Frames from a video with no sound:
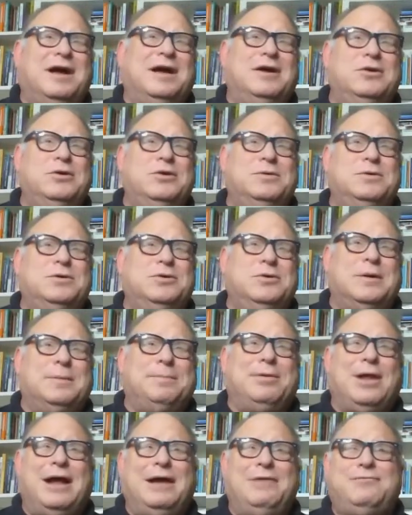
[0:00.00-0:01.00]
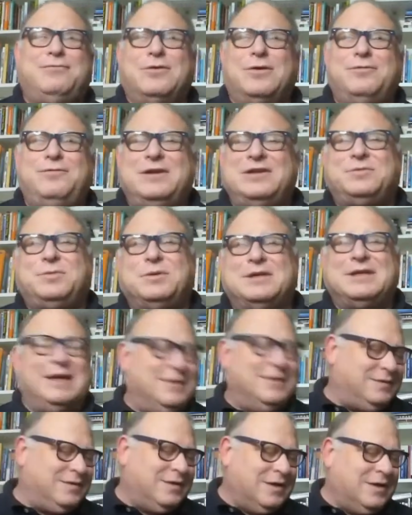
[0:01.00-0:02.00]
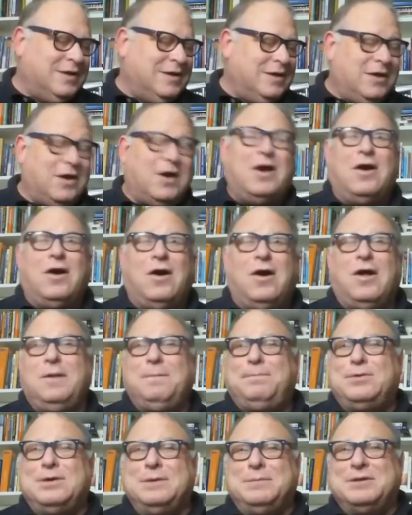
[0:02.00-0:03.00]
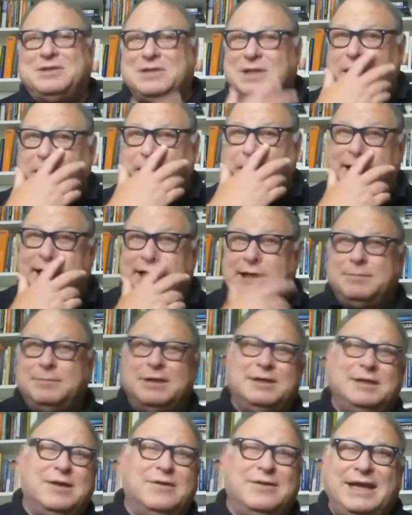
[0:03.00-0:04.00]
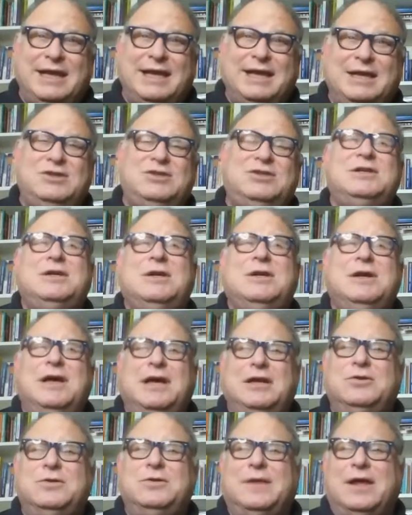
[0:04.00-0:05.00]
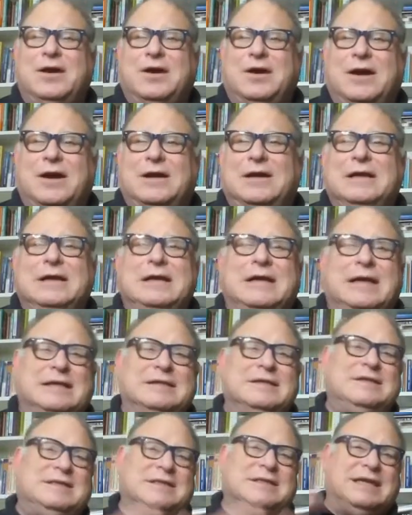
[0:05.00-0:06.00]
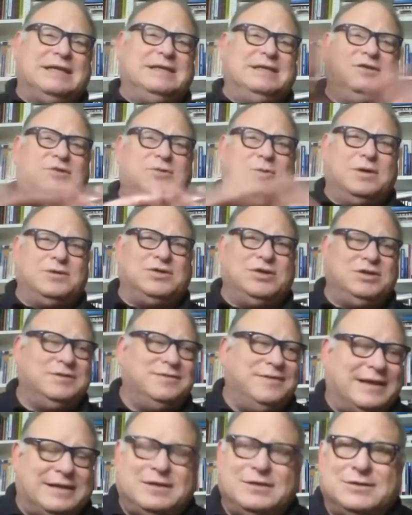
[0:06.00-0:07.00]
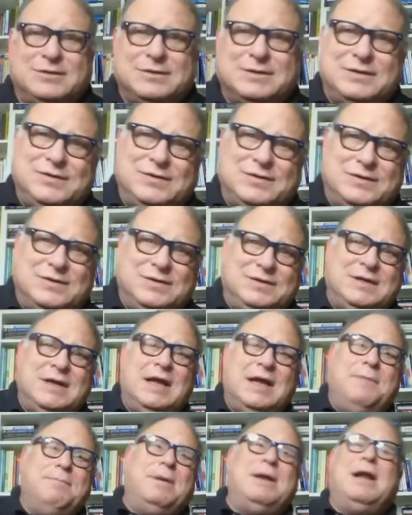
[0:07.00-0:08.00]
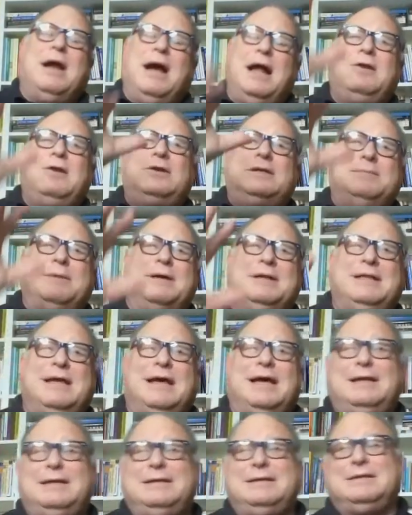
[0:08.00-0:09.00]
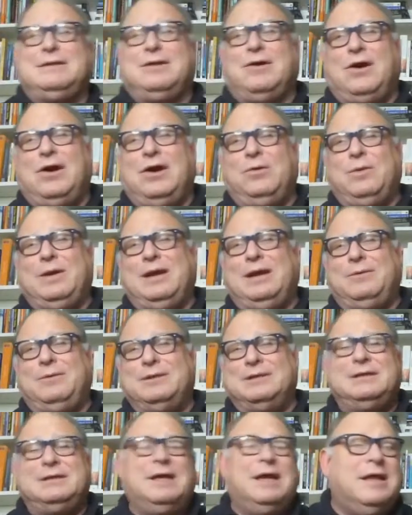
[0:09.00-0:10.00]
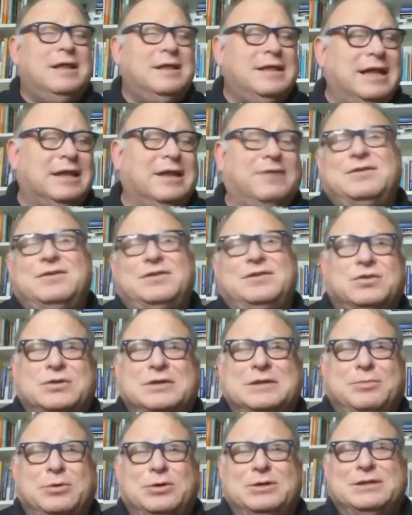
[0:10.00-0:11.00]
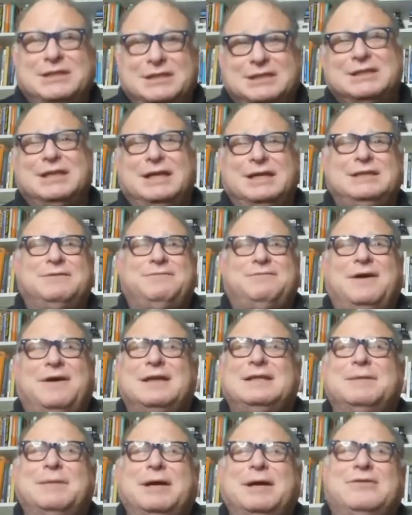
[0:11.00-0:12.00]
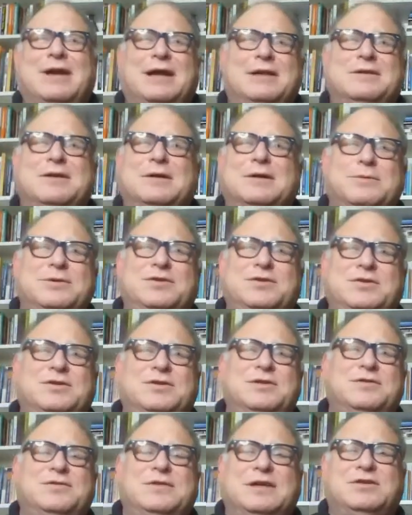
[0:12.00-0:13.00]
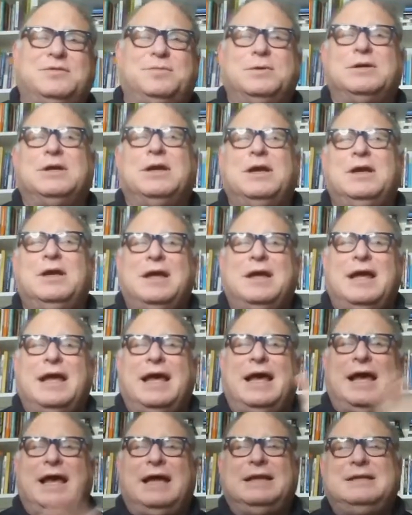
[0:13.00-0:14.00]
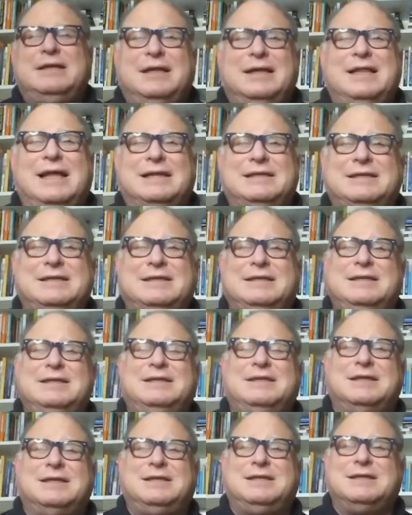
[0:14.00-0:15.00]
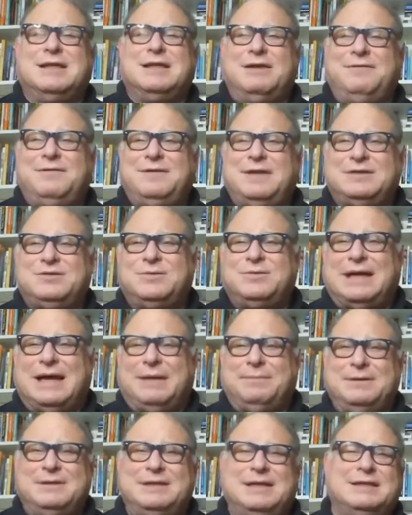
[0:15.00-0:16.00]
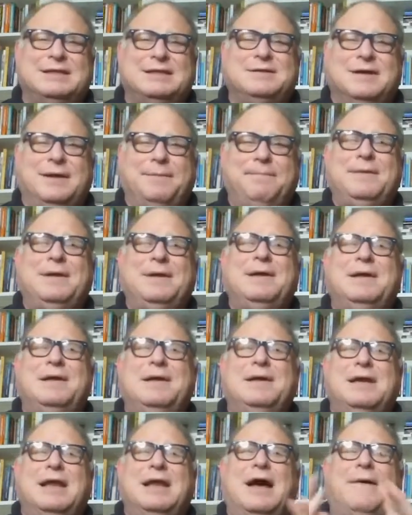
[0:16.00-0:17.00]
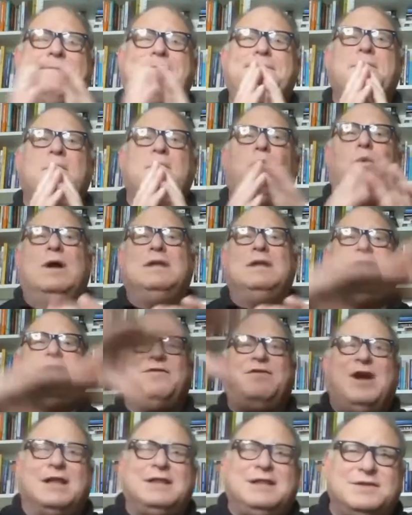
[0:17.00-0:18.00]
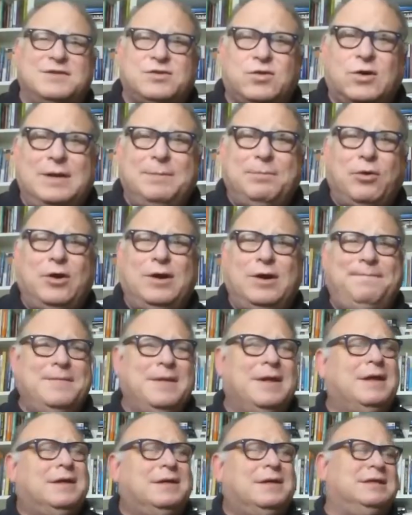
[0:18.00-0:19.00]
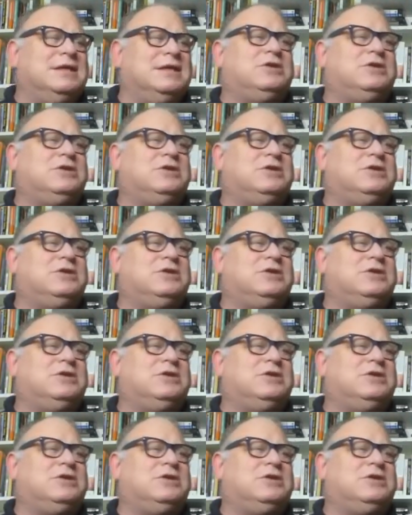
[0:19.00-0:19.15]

who apply for Facebook accounts are all pretty much lying about their age and who they are. And this gets into all sorts of ethical concerns. But I learned about that the hard way, really. They loved the storyboard. They didn't like the fact that my granddaughter was using Facebook. And that's such is life. That's what happened at the time. Now, once I've got the storyboard to